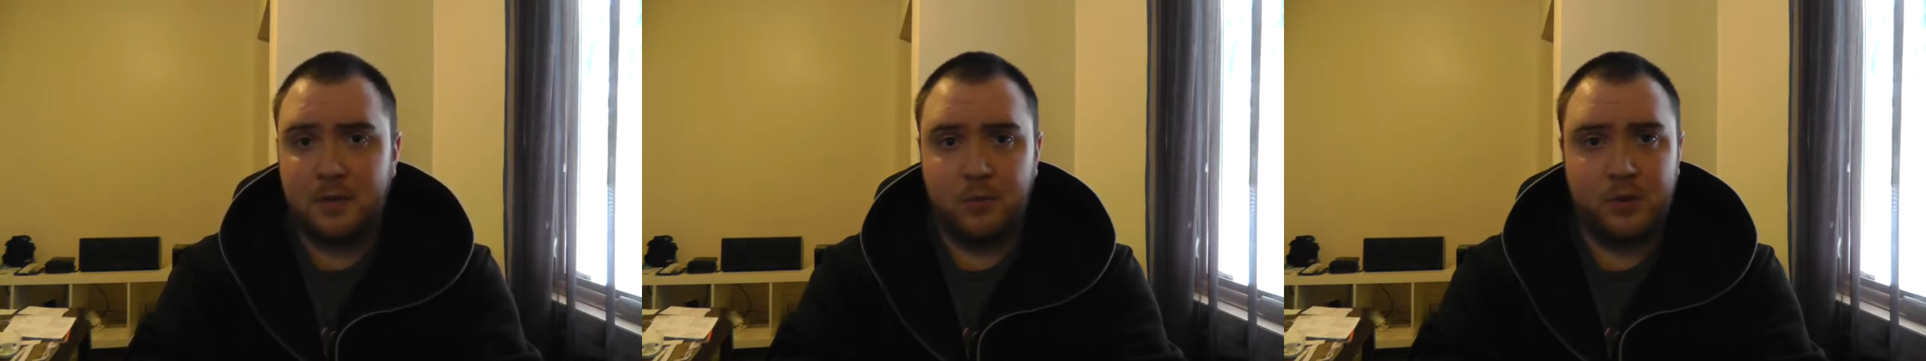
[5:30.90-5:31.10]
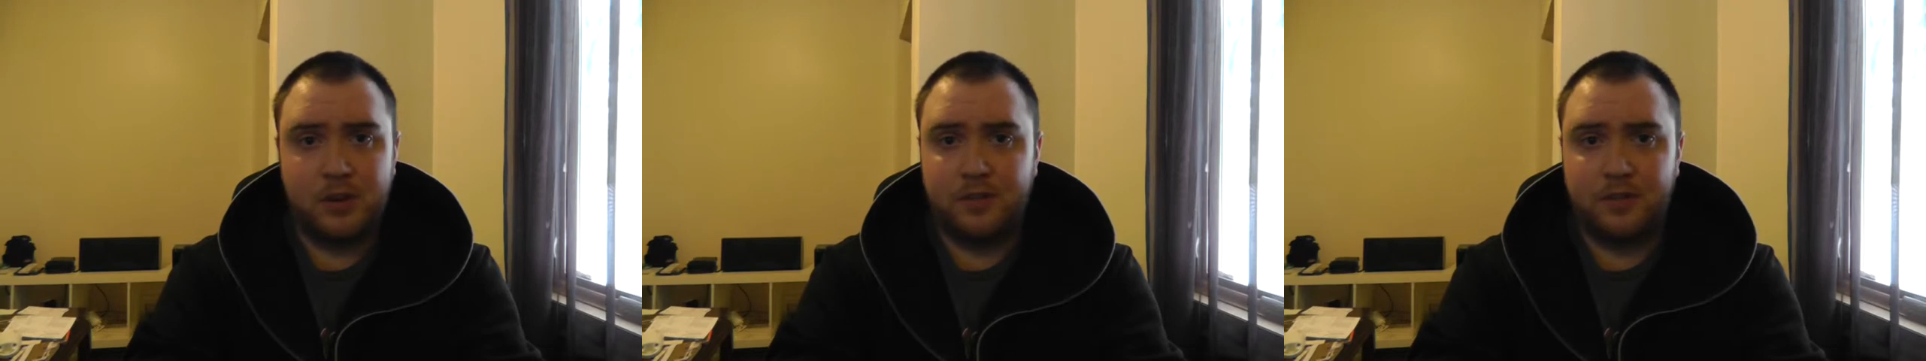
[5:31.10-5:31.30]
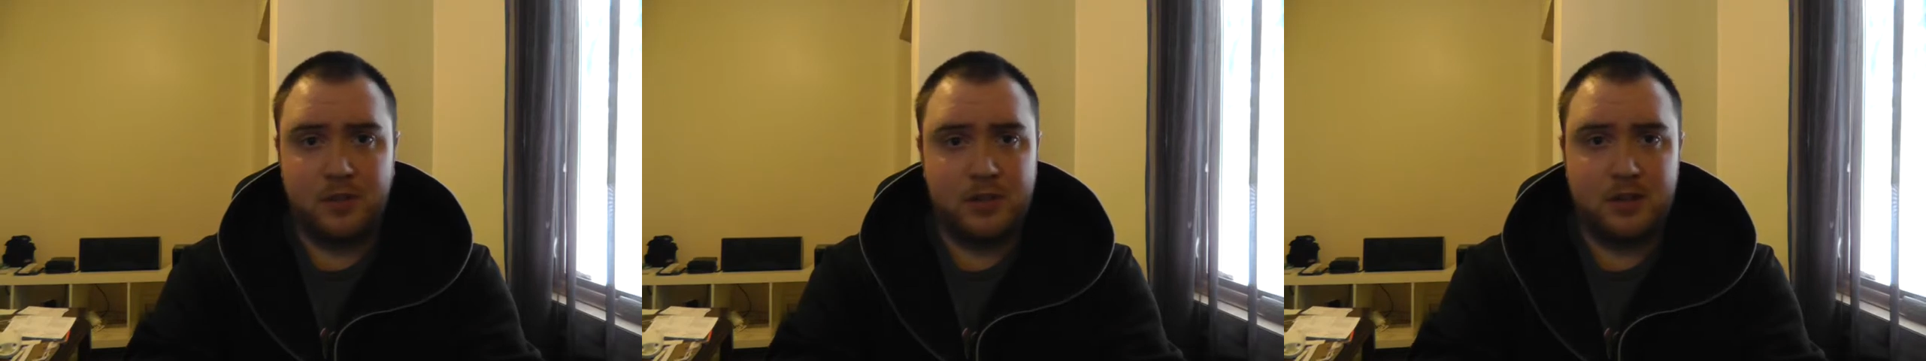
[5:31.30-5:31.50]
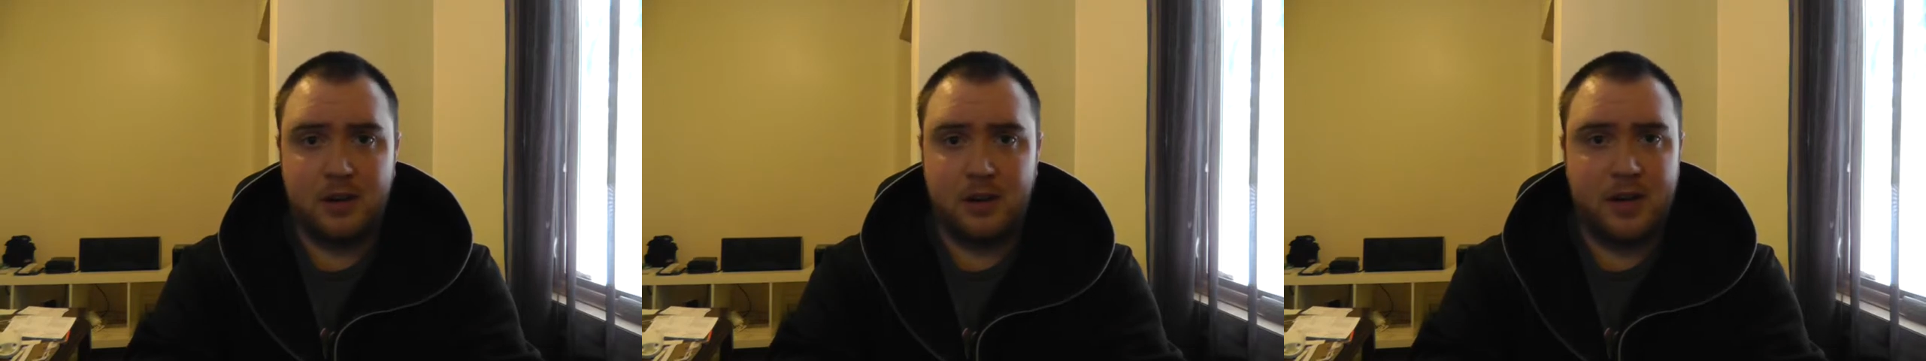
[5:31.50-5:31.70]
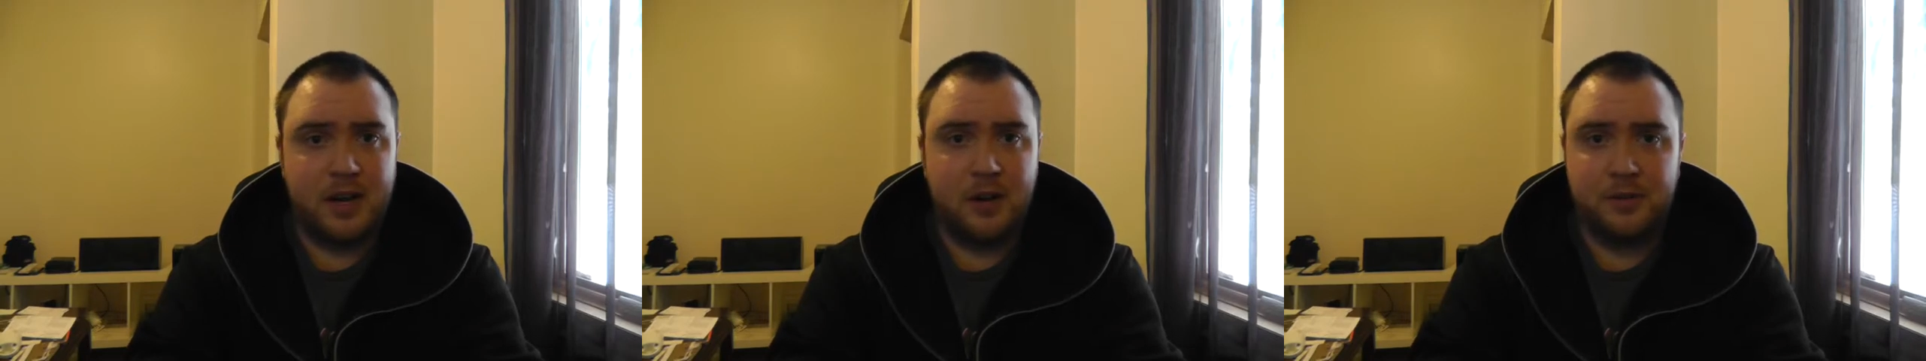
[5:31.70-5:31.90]
When you're first
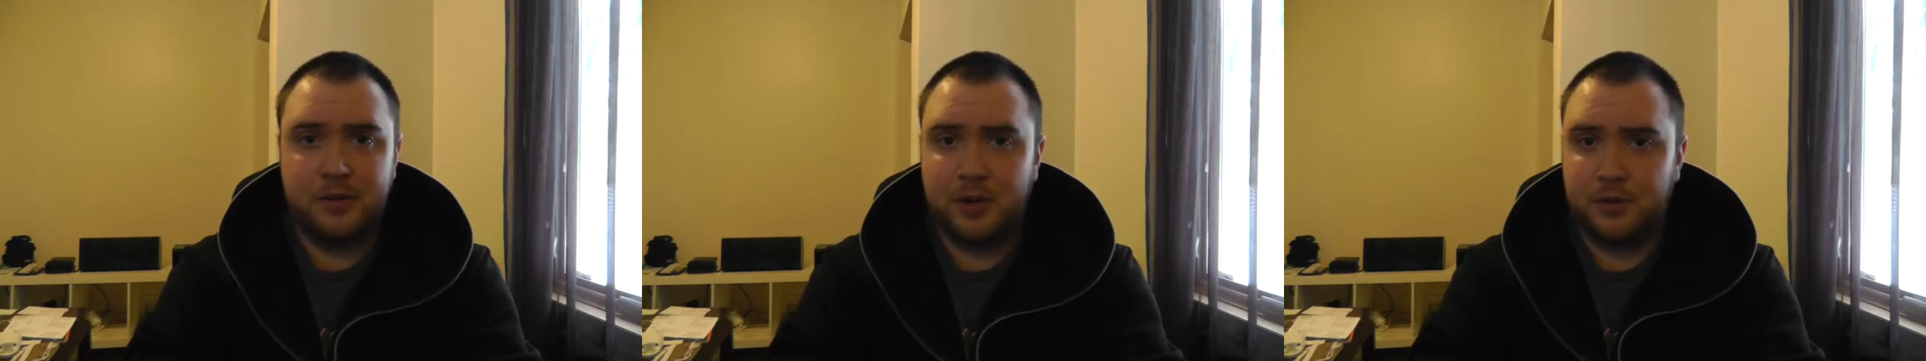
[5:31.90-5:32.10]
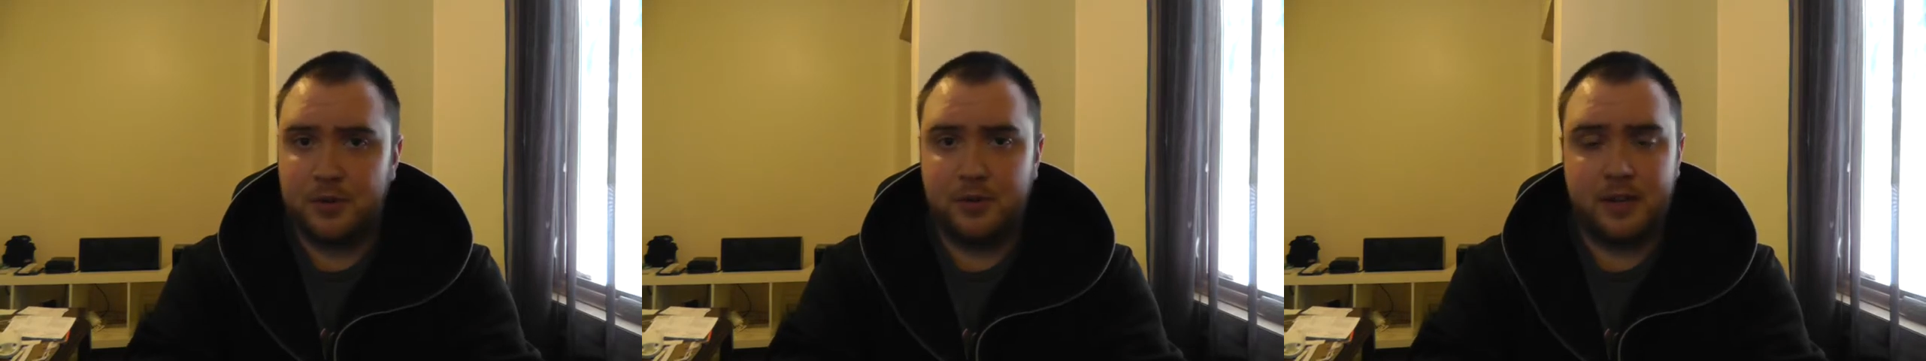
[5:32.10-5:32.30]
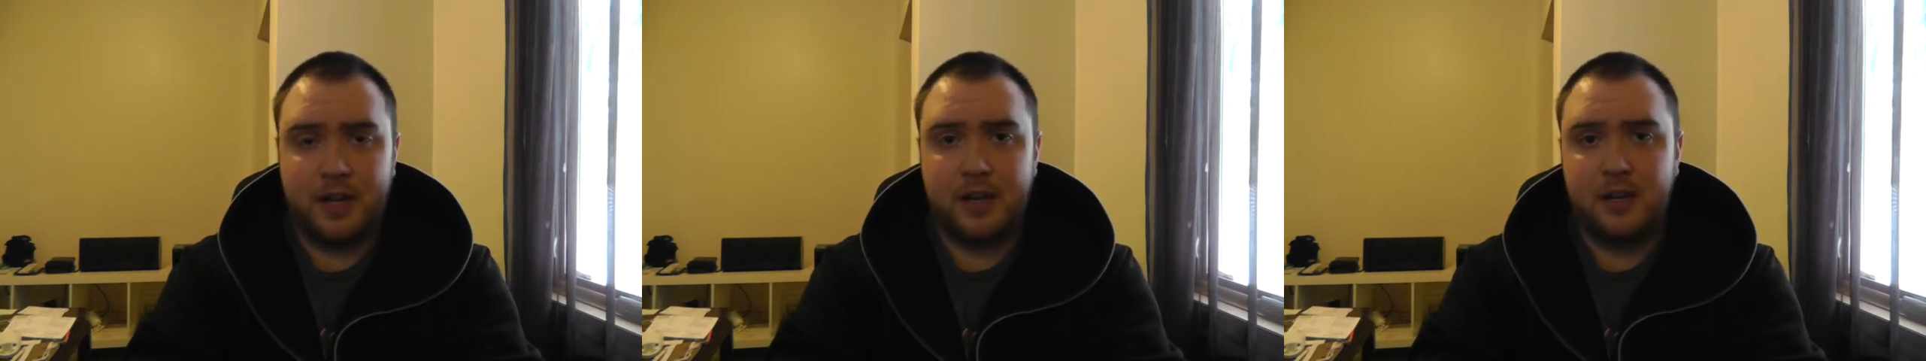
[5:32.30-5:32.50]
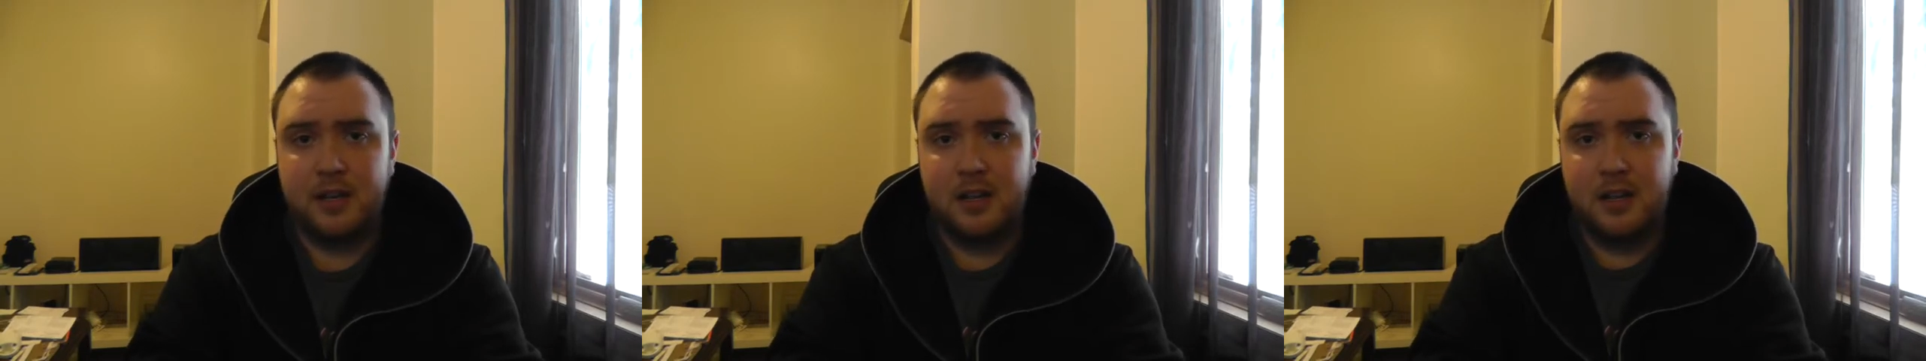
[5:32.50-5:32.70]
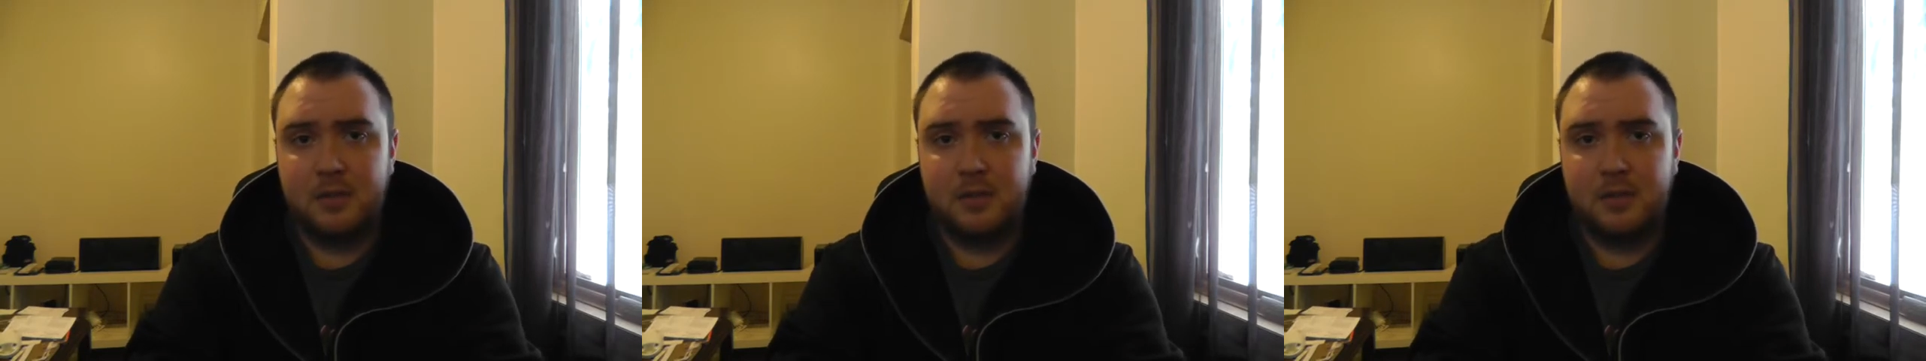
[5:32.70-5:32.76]
starting out, don't do that,